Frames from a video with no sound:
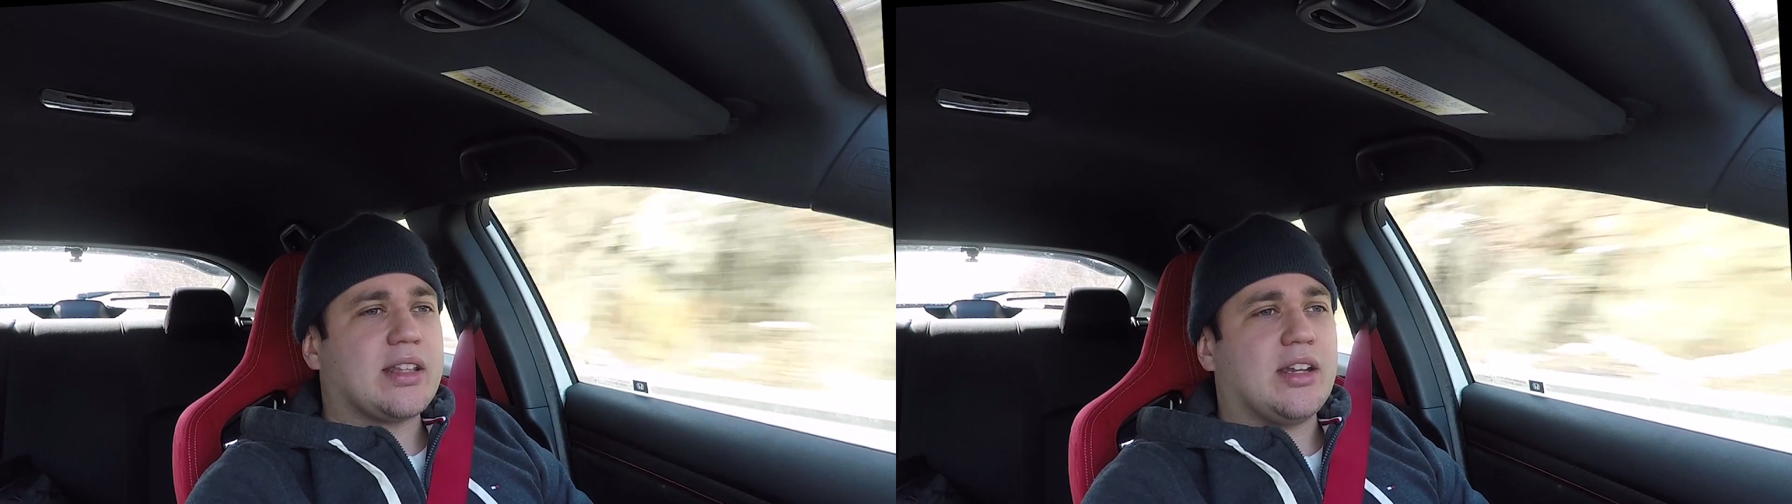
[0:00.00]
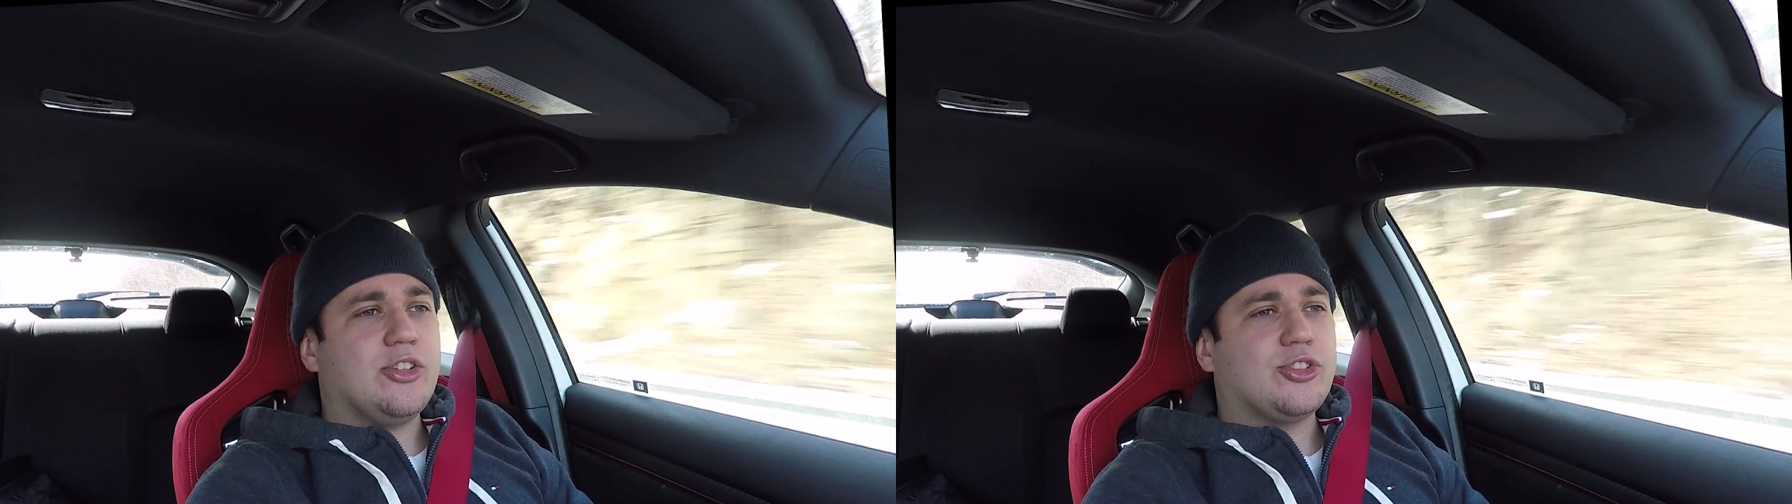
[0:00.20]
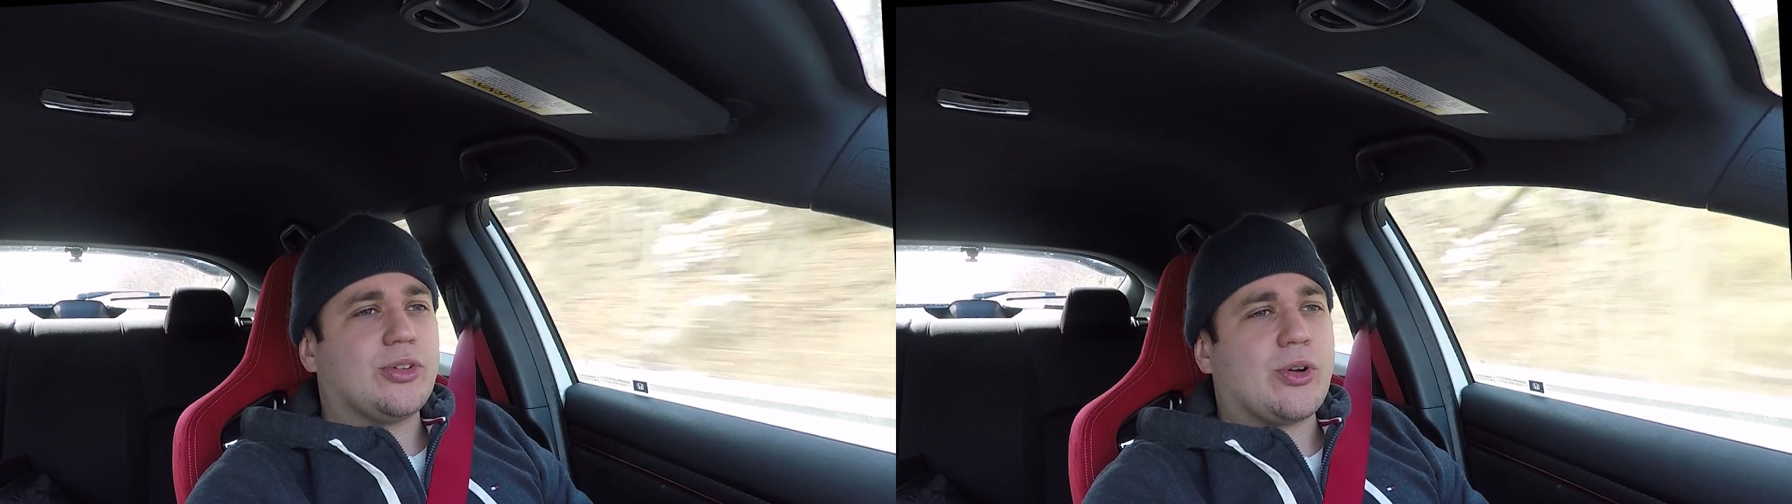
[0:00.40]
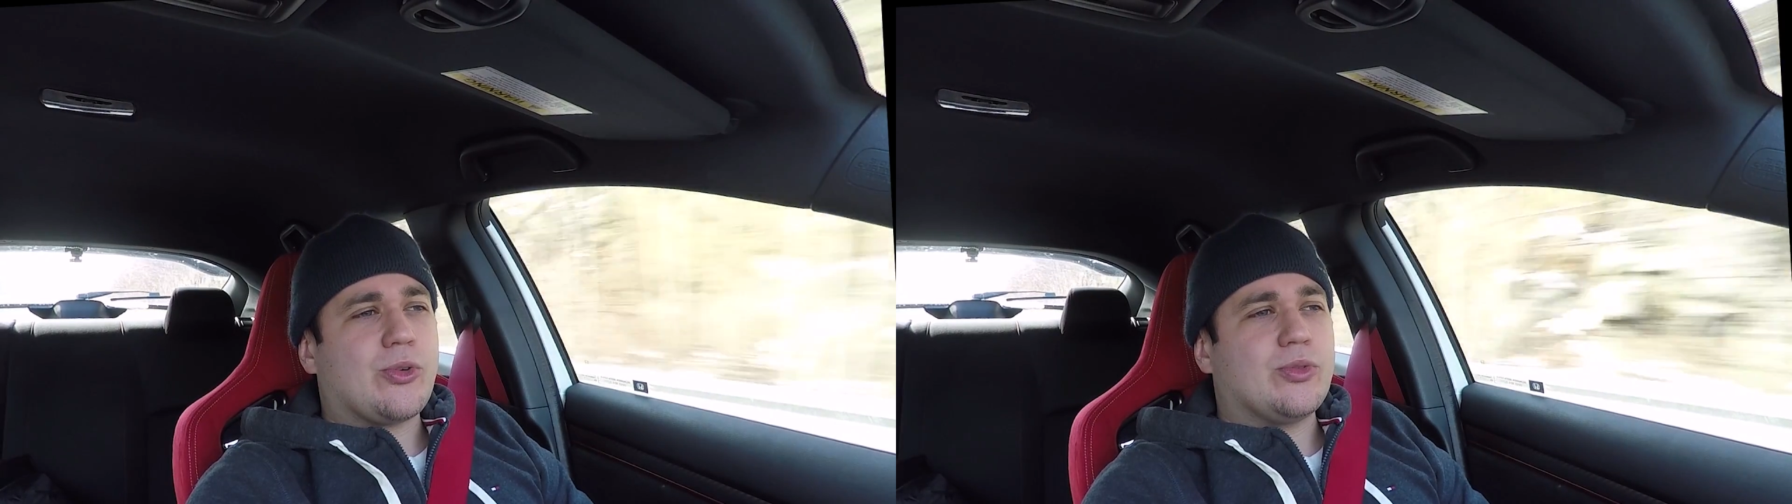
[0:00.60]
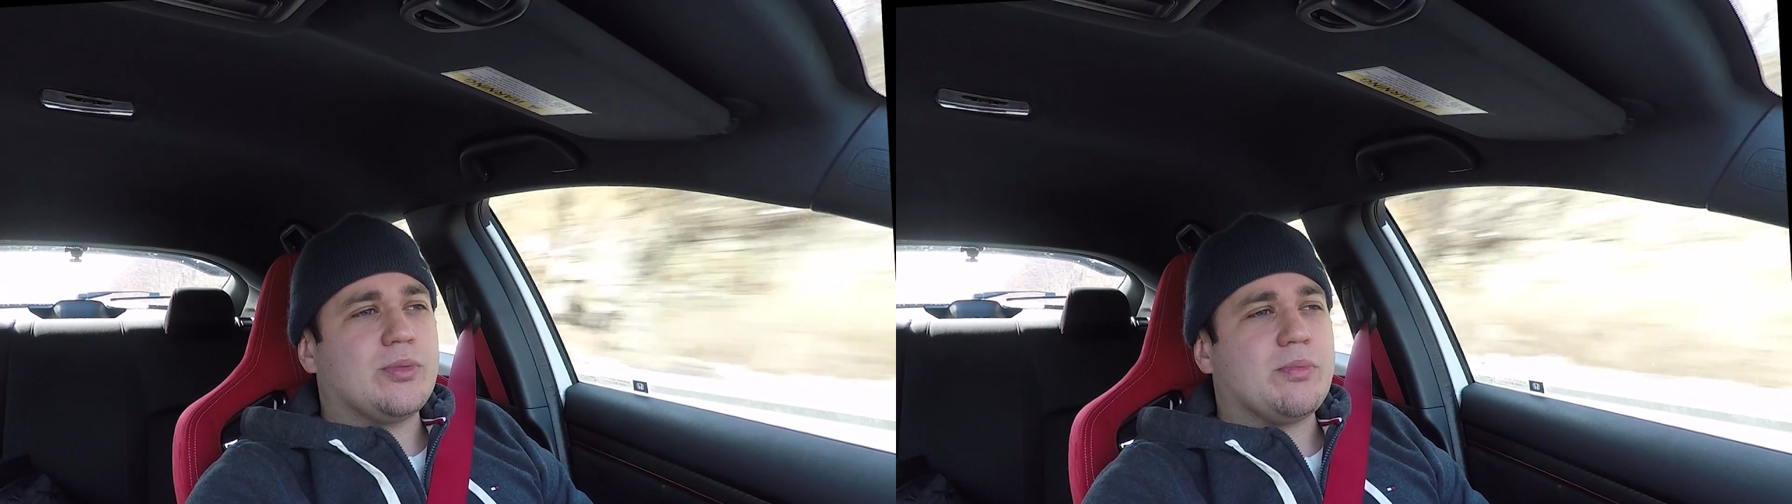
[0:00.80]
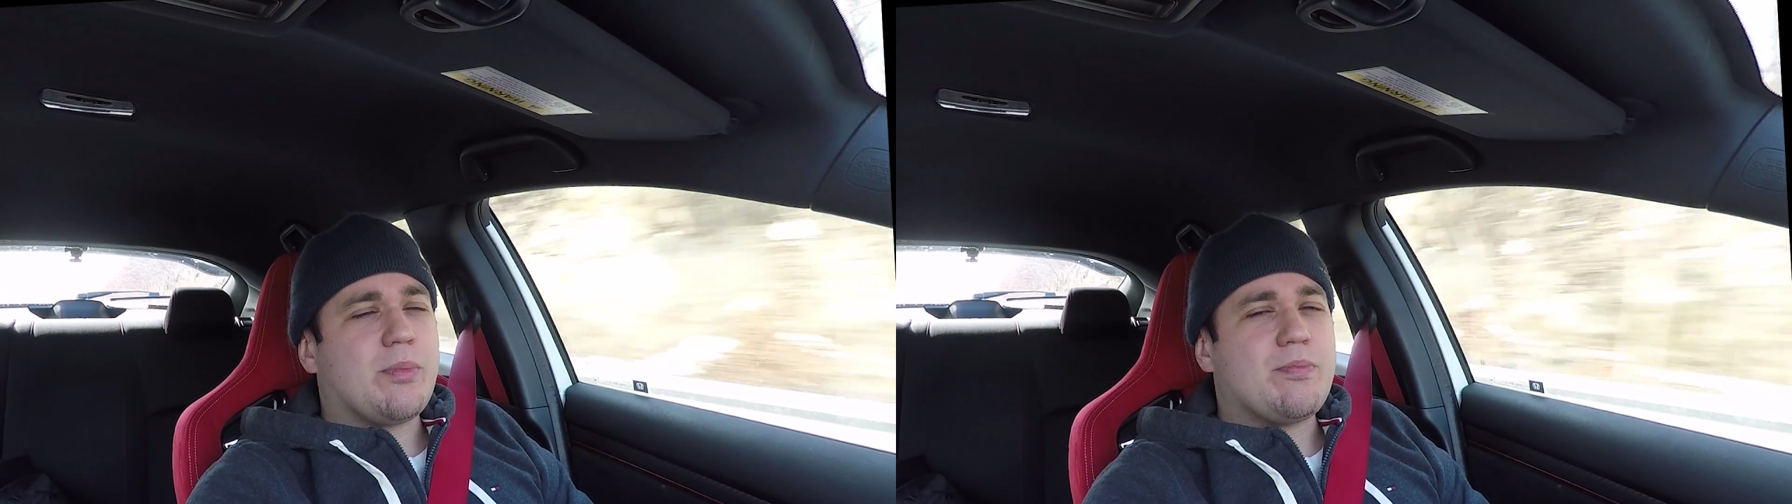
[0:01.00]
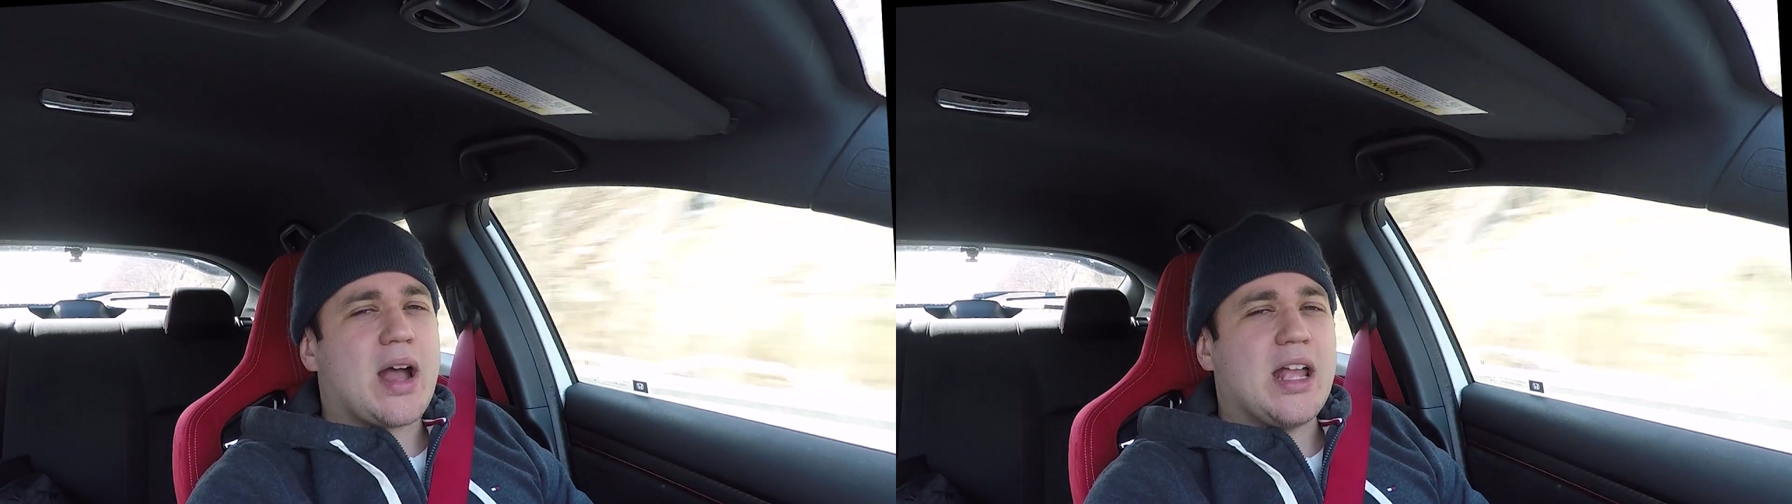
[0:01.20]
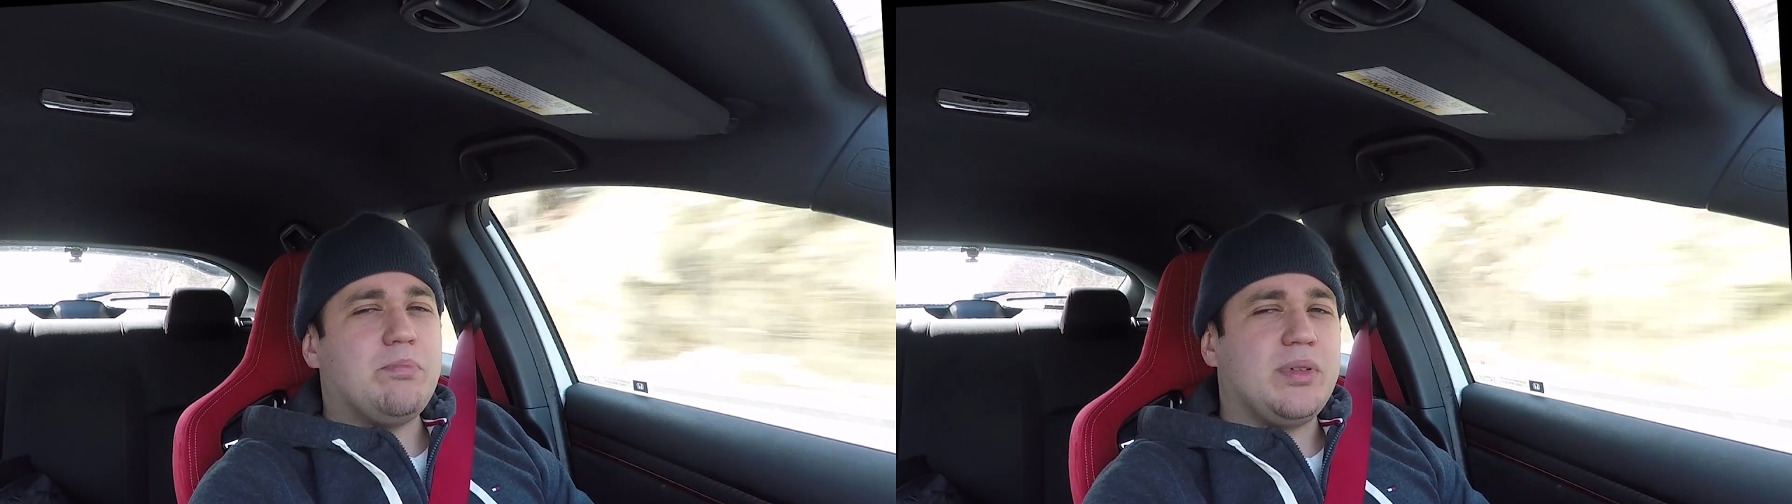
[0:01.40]
that I used to own
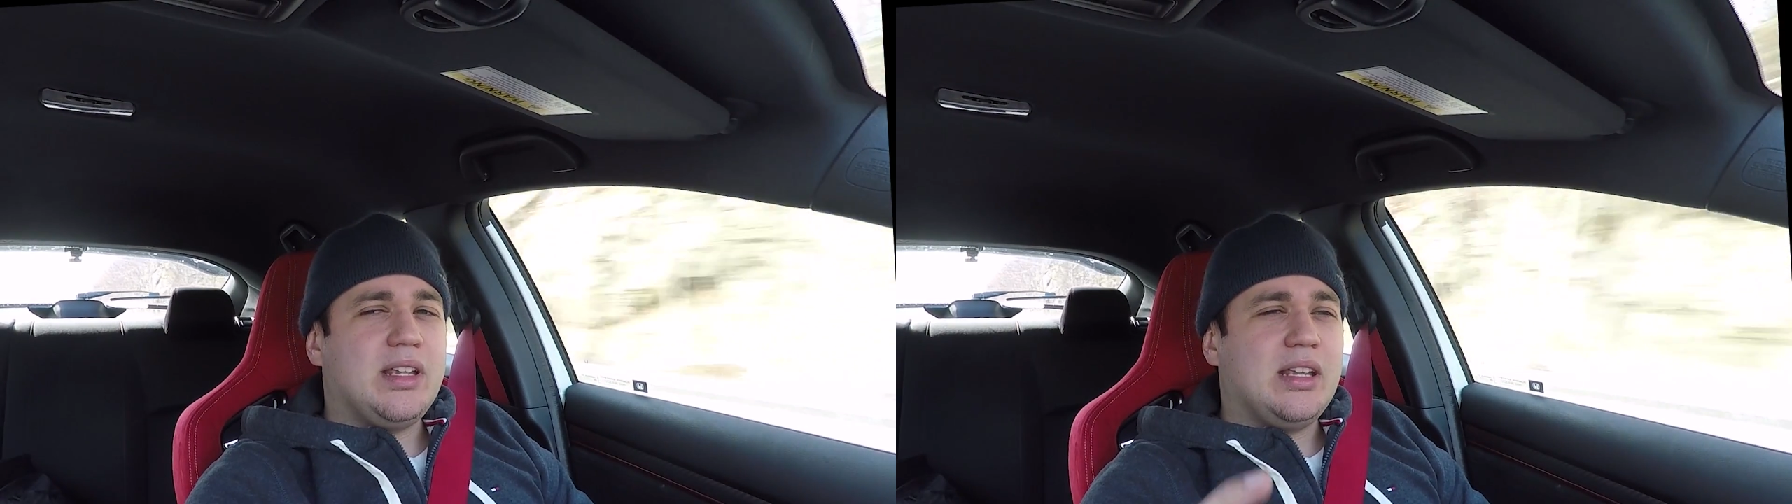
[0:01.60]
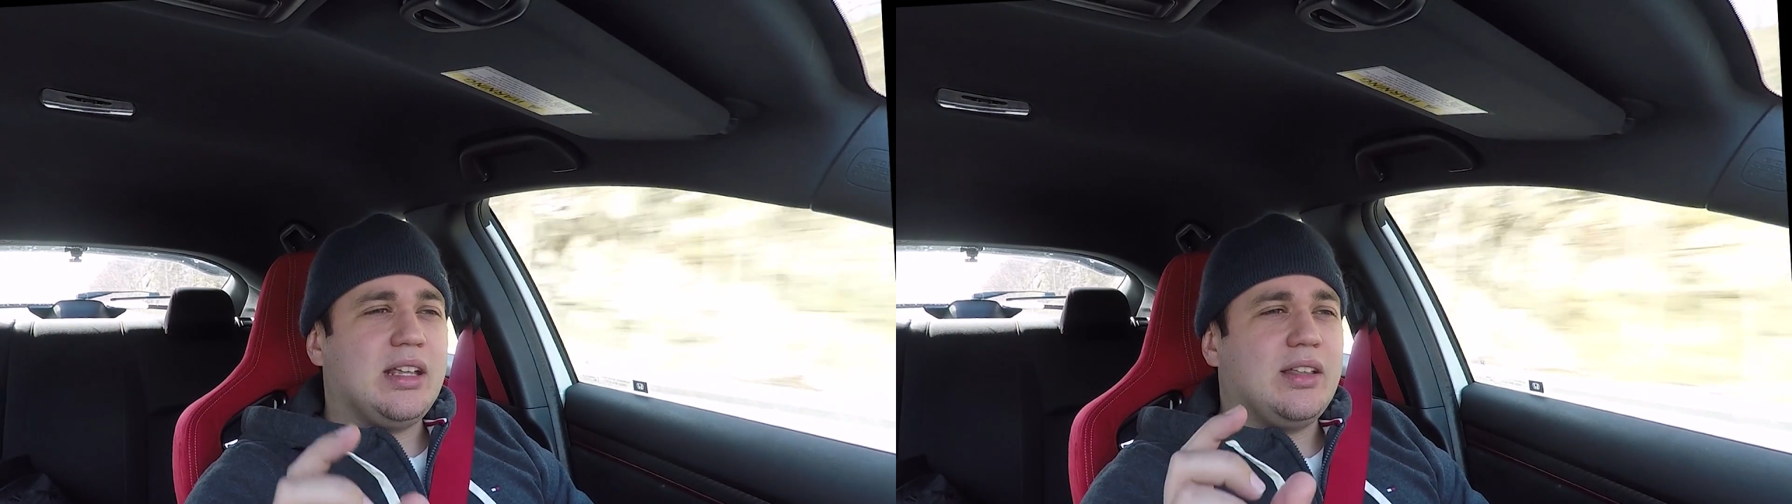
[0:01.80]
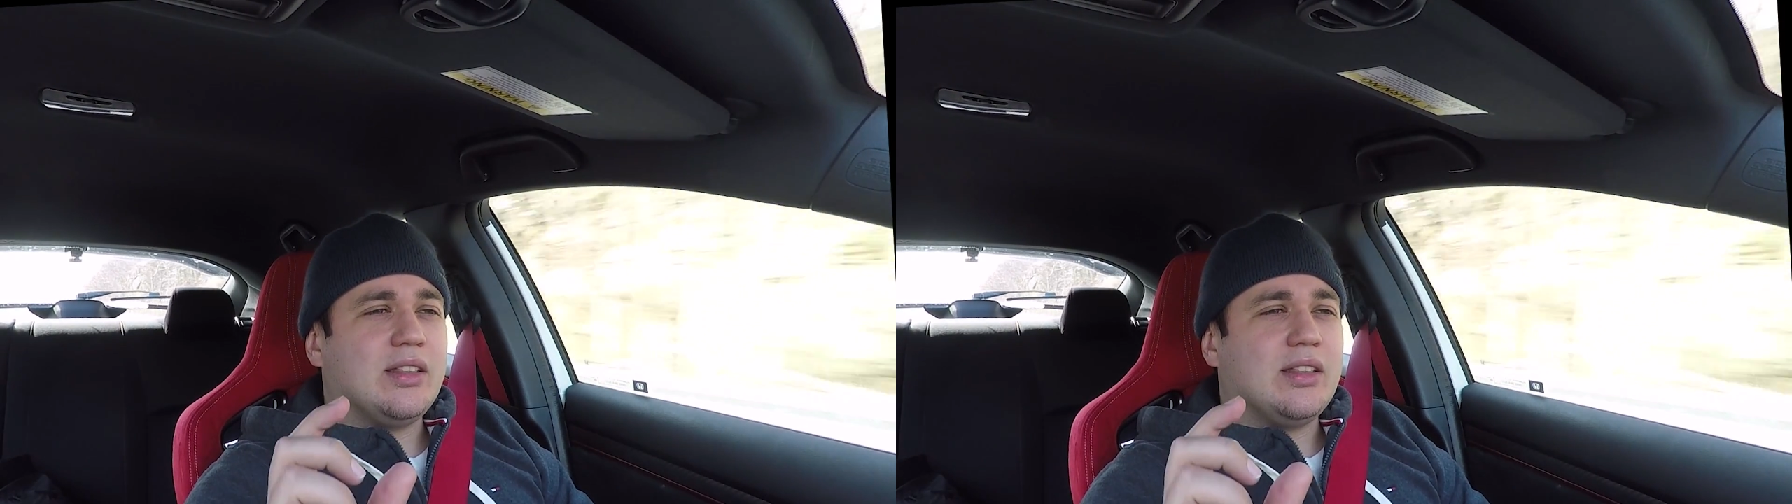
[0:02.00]
might be